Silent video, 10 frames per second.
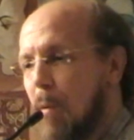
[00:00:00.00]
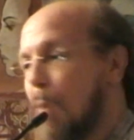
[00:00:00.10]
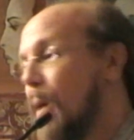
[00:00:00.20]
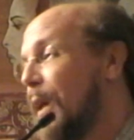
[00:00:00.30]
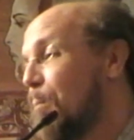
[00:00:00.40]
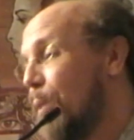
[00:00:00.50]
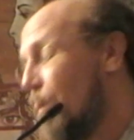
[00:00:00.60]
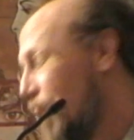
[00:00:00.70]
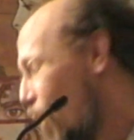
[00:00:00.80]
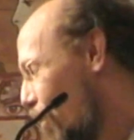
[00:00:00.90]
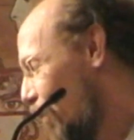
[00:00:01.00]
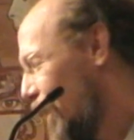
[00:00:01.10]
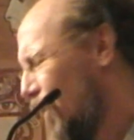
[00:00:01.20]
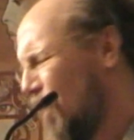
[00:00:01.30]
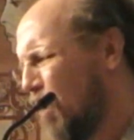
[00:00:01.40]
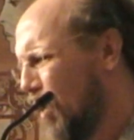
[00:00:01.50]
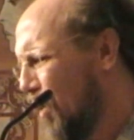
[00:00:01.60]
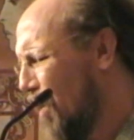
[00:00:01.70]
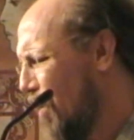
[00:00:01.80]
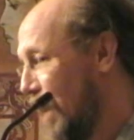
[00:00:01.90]
well, when he pulled me over, he said, what's
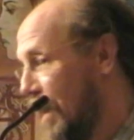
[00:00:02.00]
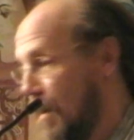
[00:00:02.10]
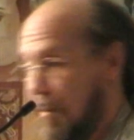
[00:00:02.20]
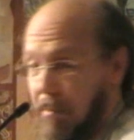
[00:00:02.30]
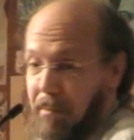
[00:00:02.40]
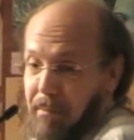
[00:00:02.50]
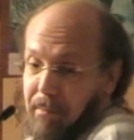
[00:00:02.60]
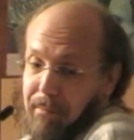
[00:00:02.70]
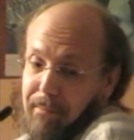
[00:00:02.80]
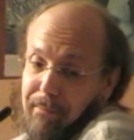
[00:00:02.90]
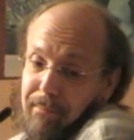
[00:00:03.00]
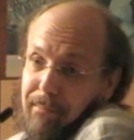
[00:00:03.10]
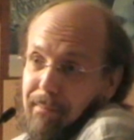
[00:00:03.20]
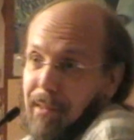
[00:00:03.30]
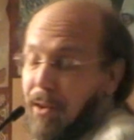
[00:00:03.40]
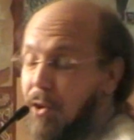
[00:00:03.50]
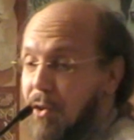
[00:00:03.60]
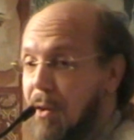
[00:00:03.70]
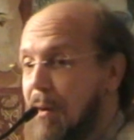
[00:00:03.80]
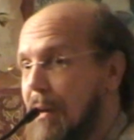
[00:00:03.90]
your hurry I
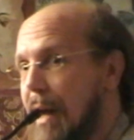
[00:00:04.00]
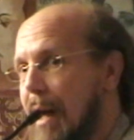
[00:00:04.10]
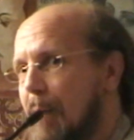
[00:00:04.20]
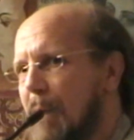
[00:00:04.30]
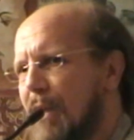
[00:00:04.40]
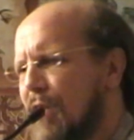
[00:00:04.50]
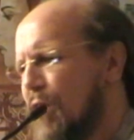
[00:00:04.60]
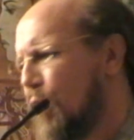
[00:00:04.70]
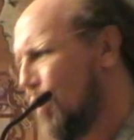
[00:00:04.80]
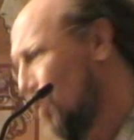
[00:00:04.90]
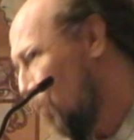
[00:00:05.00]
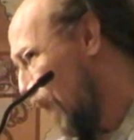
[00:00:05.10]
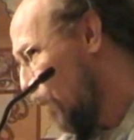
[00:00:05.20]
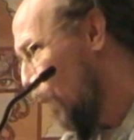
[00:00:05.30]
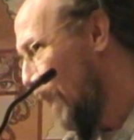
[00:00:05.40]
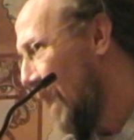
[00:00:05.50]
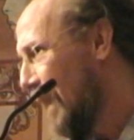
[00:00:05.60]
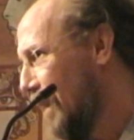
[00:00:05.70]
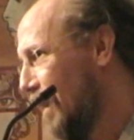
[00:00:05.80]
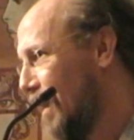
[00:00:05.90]
just looked at him and he said, you just ran a red light.
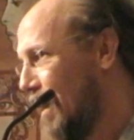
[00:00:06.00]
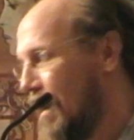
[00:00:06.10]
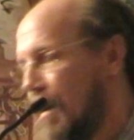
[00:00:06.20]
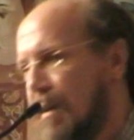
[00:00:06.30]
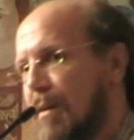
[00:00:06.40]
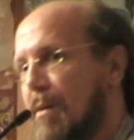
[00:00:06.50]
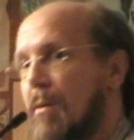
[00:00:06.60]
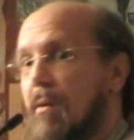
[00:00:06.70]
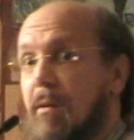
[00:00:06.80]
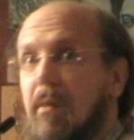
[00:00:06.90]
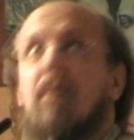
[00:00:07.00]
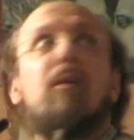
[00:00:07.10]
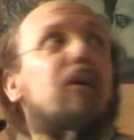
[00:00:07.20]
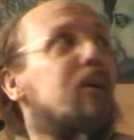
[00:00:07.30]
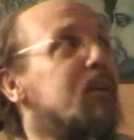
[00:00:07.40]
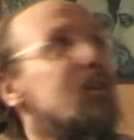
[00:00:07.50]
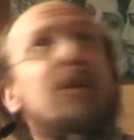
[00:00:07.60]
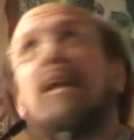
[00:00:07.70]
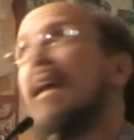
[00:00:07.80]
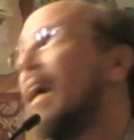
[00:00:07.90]
I
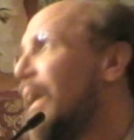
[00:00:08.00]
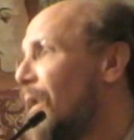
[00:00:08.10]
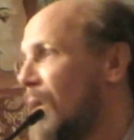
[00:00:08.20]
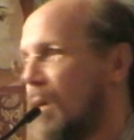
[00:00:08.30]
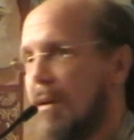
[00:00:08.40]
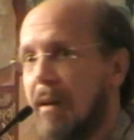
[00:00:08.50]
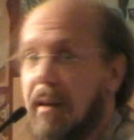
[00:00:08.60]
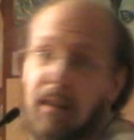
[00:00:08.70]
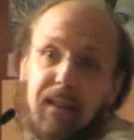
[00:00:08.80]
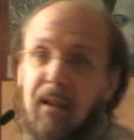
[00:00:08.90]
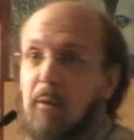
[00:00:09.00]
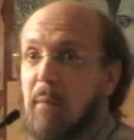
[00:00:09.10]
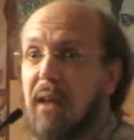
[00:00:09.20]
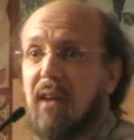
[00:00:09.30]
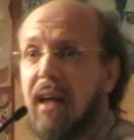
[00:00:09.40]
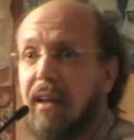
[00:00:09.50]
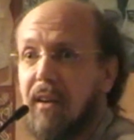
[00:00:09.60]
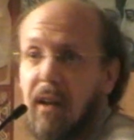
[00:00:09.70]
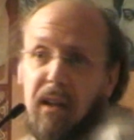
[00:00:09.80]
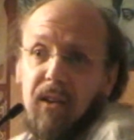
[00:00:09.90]
said, did I? I didn't admit to
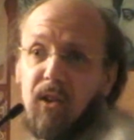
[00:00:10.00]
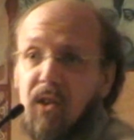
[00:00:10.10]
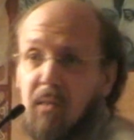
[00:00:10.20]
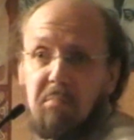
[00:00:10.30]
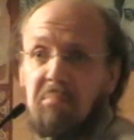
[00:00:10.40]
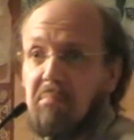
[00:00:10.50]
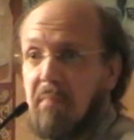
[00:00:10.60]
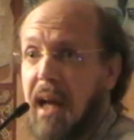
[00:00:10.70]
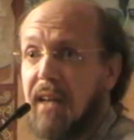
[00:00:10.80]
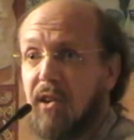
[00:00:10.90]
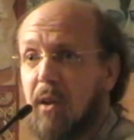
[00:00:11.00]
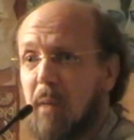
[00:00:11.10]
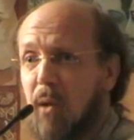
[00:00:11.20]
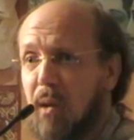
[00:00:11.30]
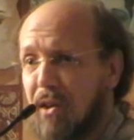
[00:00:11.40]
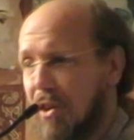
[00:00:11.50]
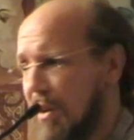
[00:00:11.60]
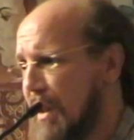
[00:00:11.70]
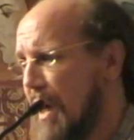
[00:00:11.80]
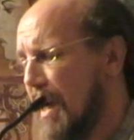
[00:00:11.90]
anything. I just asked him a question,
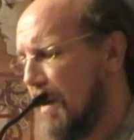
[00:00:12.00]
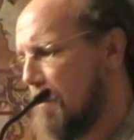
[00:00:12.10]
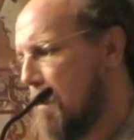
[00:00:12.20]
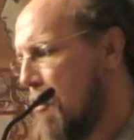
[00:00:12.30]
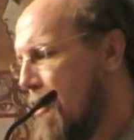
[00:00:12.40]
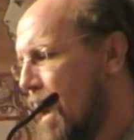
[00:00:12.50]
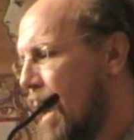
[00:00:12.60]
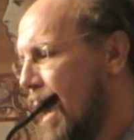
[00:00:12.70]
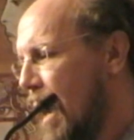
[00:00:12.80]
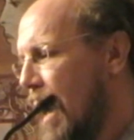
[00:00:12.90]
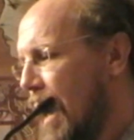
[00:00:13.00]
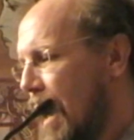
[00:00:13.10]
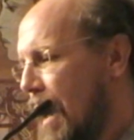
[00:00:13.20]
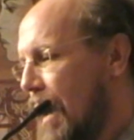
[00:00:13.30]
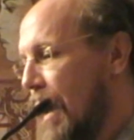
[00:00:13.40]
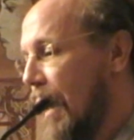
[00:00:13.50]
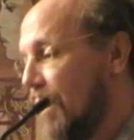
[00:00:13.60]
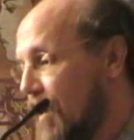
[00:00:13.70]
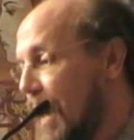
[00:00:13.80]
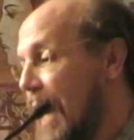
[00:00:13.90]
did I?
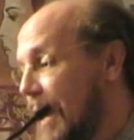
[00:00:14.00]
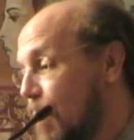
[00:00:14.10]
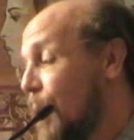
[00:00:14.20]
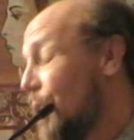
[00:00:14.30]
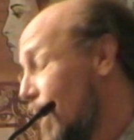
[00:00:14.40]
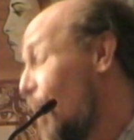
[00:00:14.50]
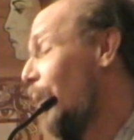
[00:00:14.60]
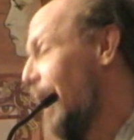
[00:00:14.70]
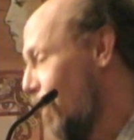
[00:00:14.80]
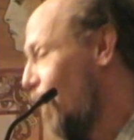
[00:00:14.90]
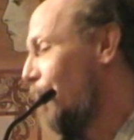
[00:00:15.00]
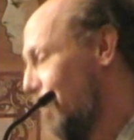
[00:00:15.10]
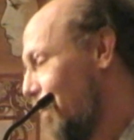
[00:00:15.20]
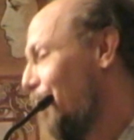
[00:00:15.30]
And to that, he said, okay, well,